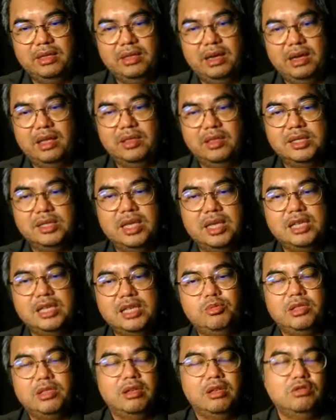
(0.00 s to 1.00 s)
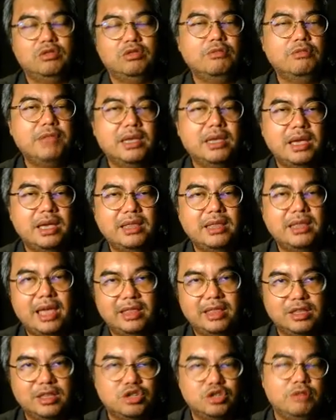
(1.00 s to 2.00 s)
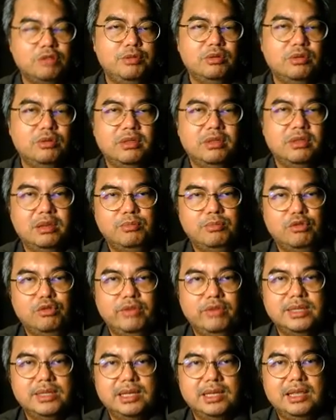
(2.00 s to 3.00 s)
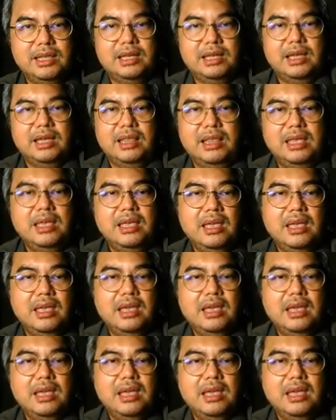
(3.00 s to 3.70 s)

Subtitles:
In this case, when they duplicate and distribute the movies illegally,